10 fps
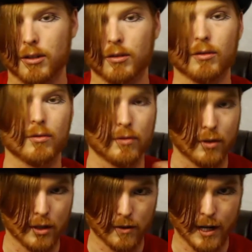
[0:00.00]
to
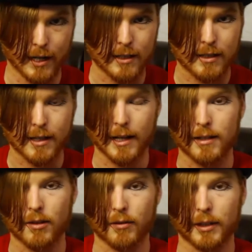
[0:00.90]
the United
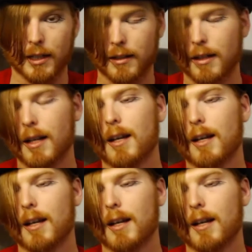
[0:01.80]
States only.